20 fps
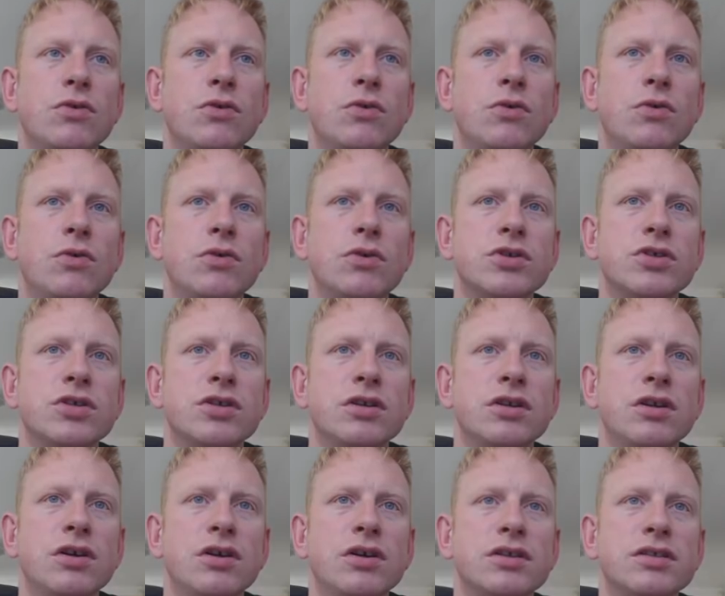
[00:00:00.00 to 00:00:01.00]
auction
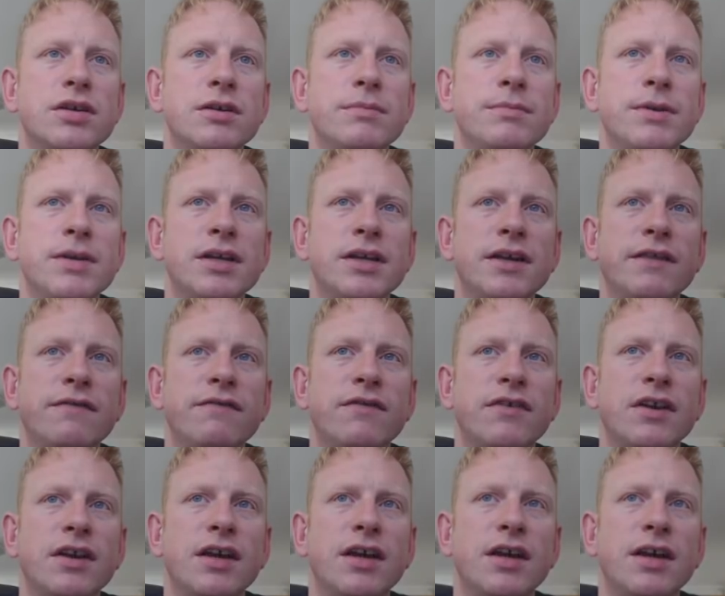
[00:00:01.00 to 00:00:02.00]
lot, I believe.
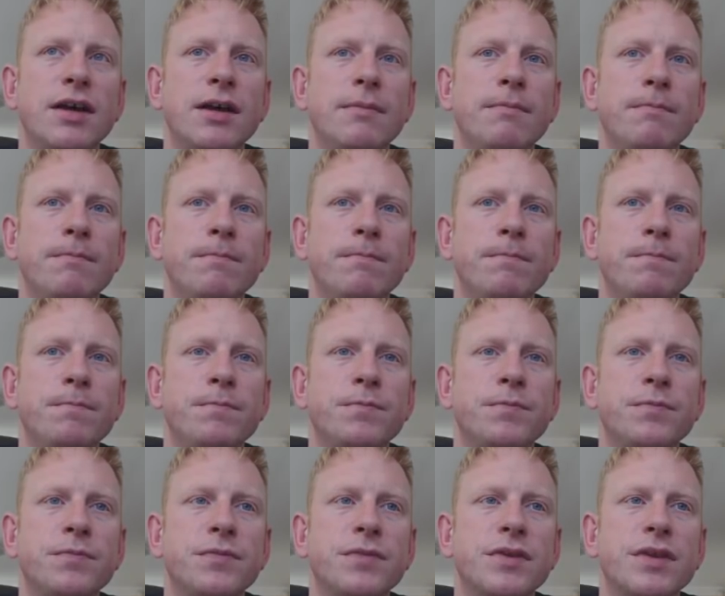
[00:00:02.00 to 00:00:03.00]

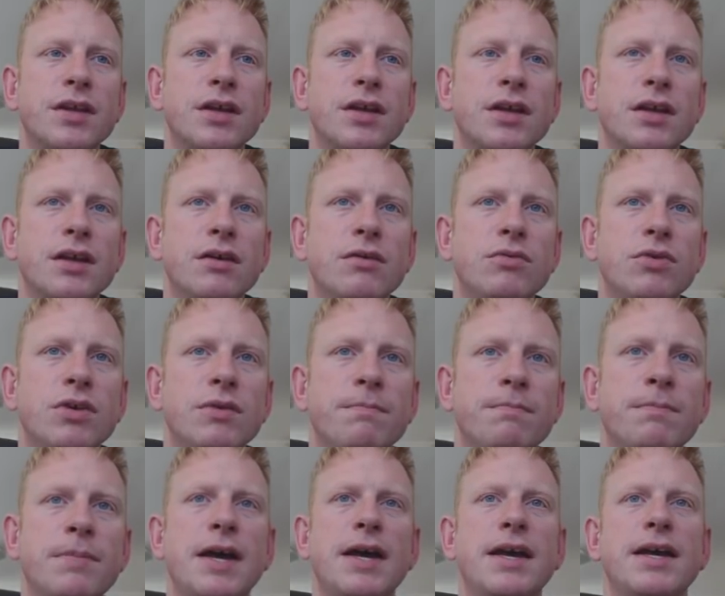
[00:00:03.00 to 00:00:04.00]
Would
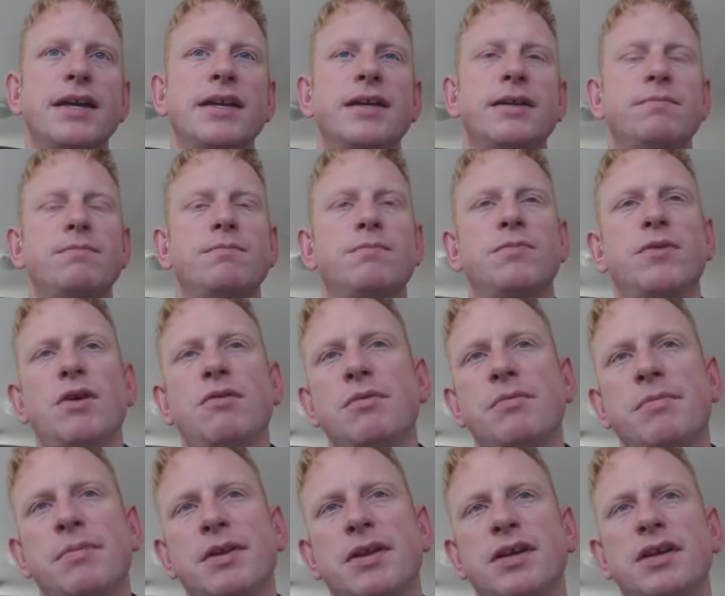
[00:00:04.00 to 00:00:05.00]
have paid
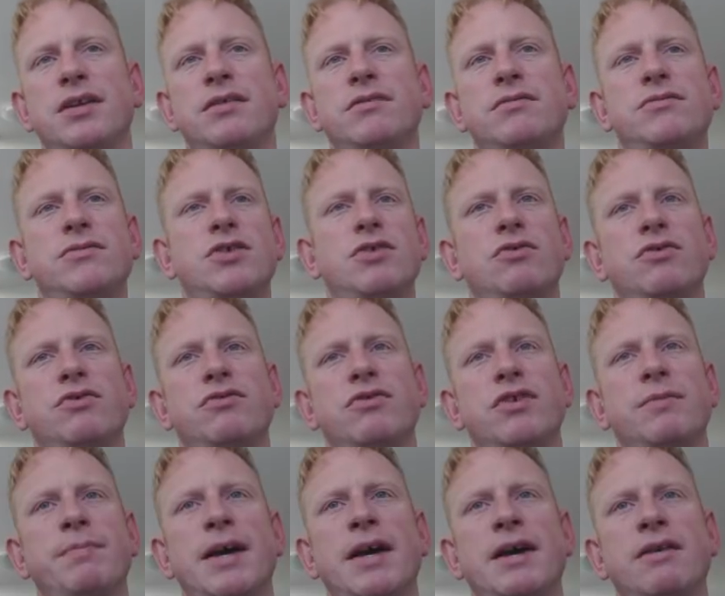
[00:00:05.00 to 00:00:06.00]
probably £2 or
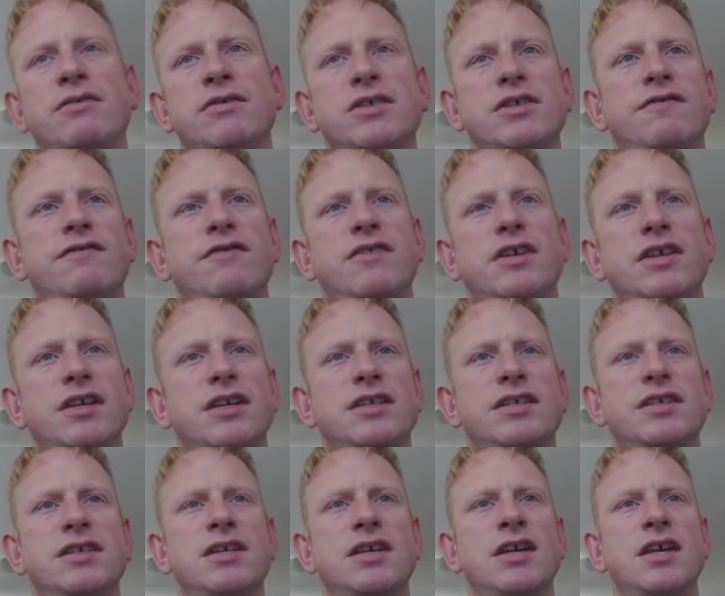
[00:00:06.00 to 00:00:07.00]
£3 for
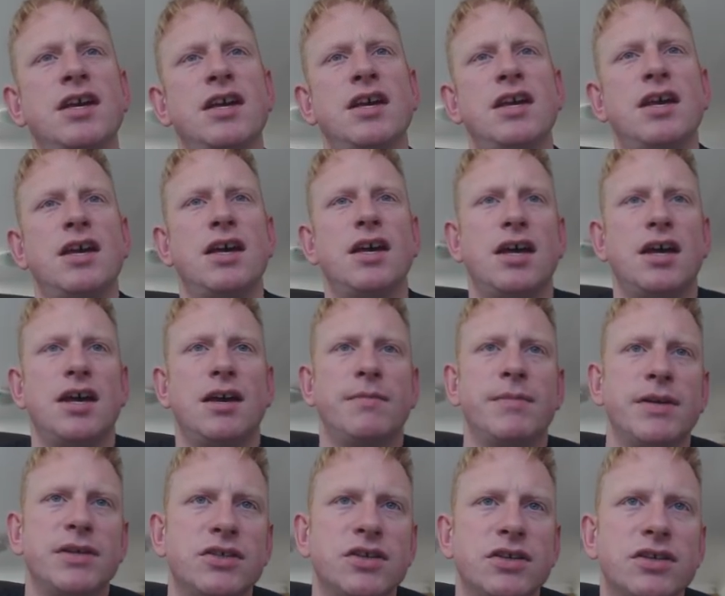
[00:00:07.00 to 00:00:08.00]
this.
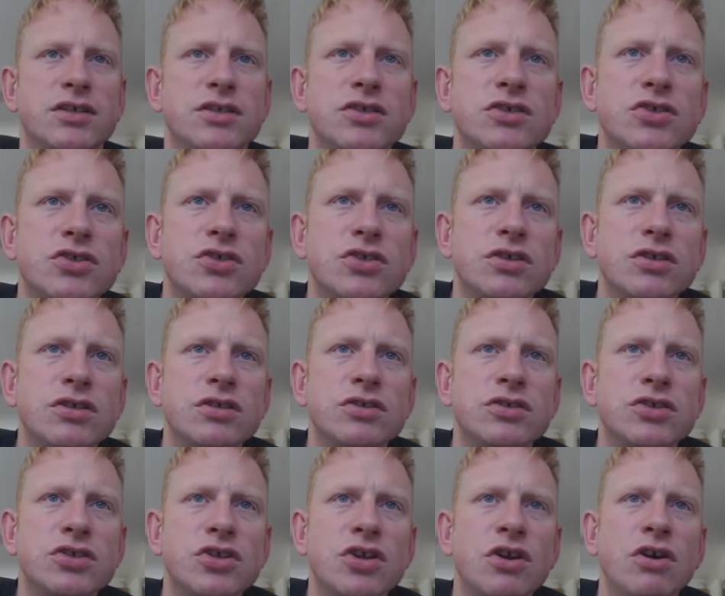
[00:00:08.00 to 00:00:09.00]
It's a
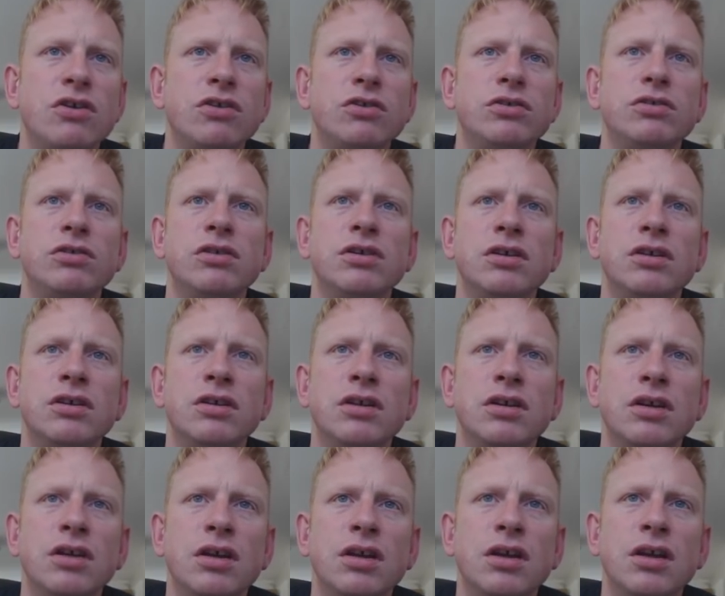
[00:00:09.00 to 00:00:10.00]
Skoll
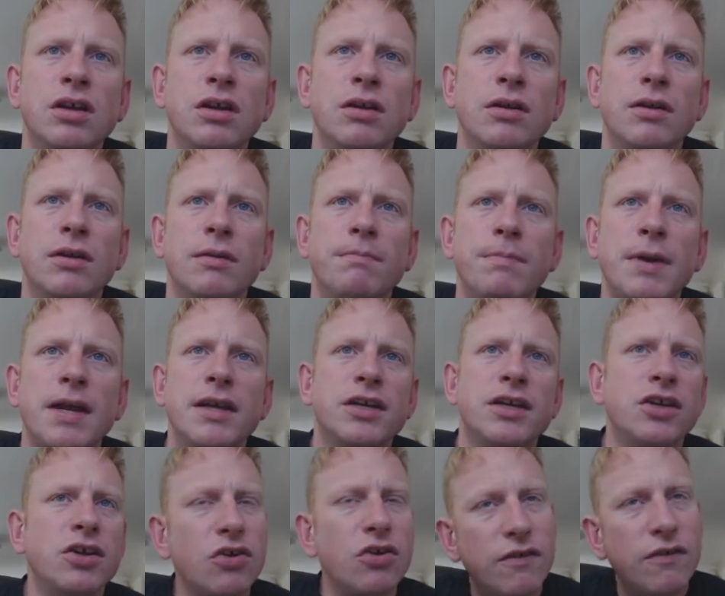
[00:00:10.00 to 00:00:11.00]

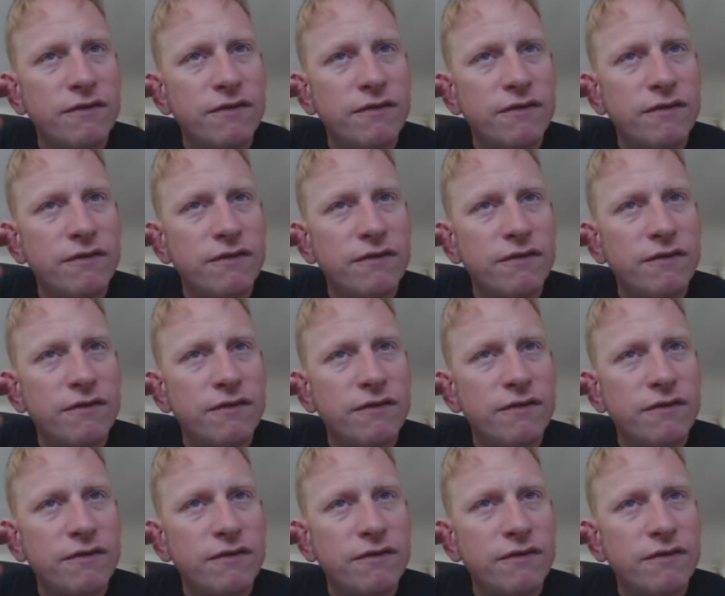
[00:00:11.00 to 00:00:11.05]
pedicure